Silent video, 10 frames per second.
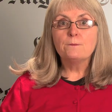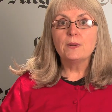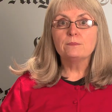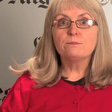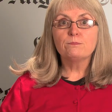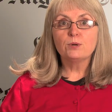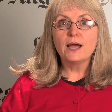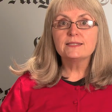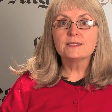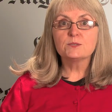But
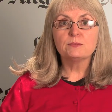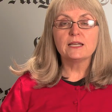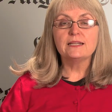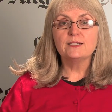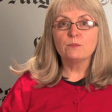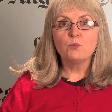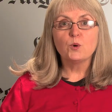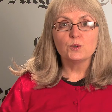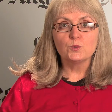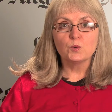prices played an
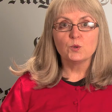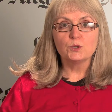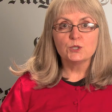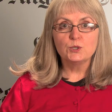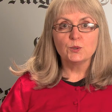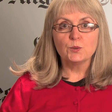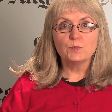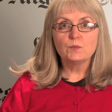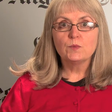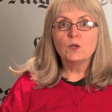important role too.
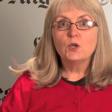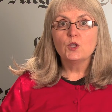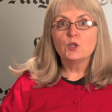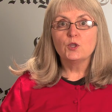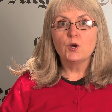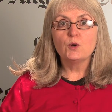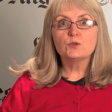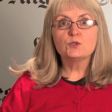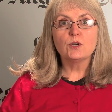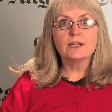
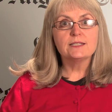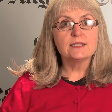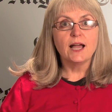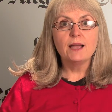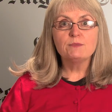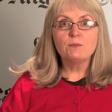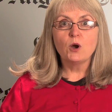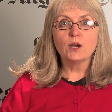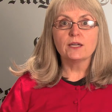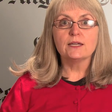Those trying to time the
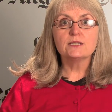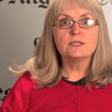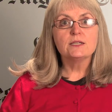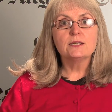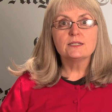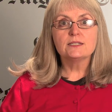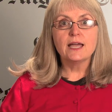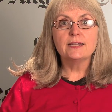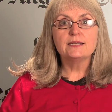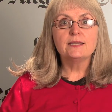market
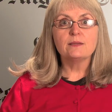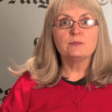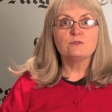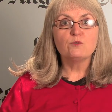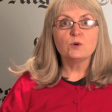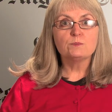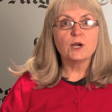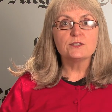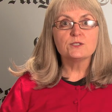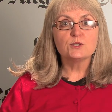decided that before
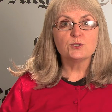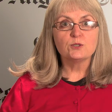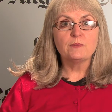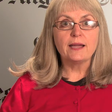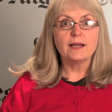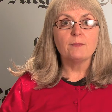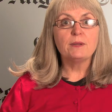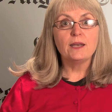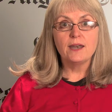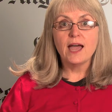prices turned back up,
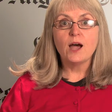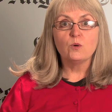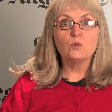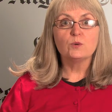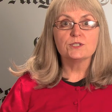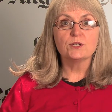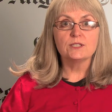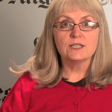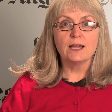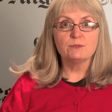now was a good
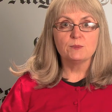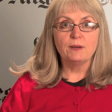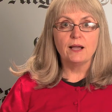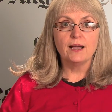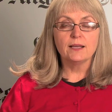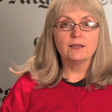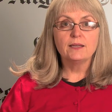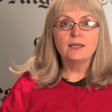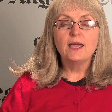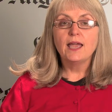time to buy.
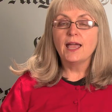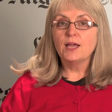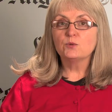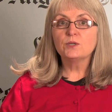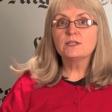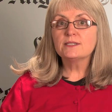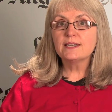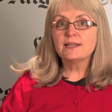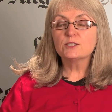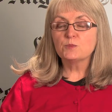And real
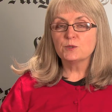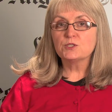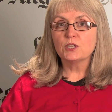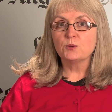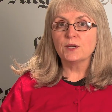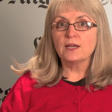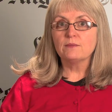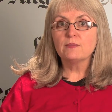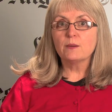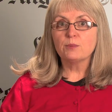estate experts agree
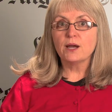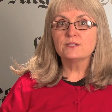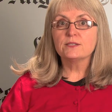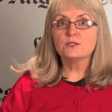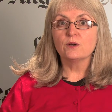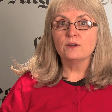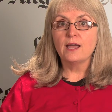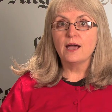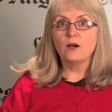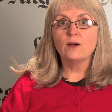that prices are
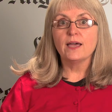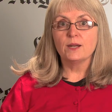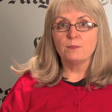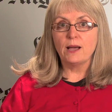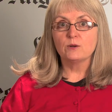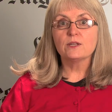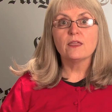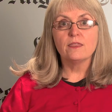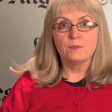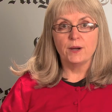now at about
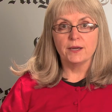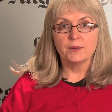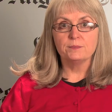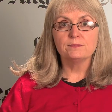the bottom.